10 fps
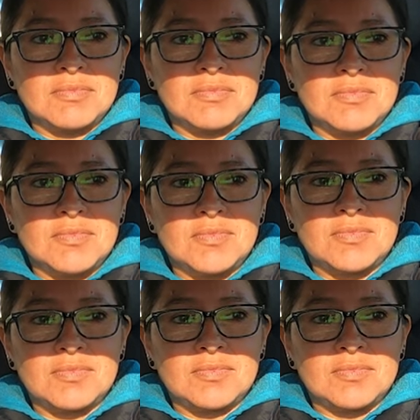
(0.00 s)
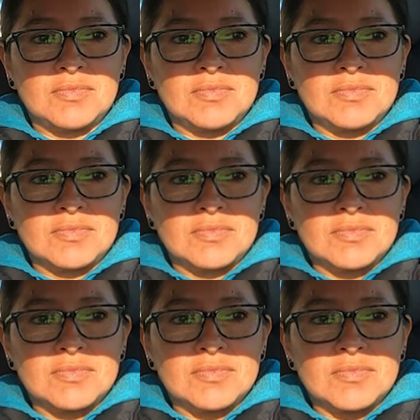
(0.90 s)

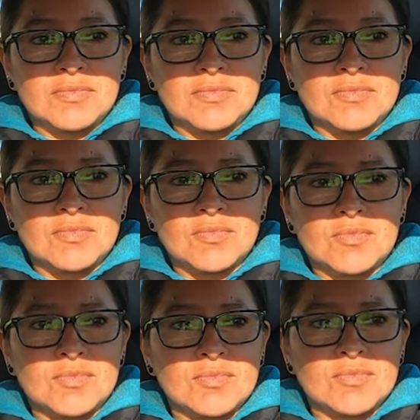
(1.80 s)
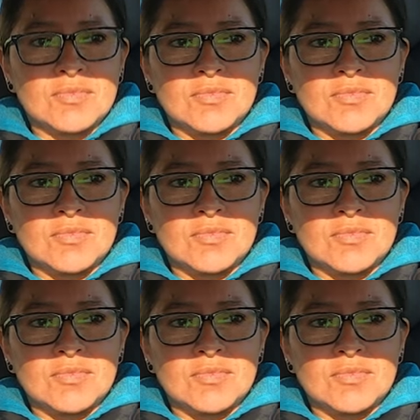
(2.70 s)
(no one is talking)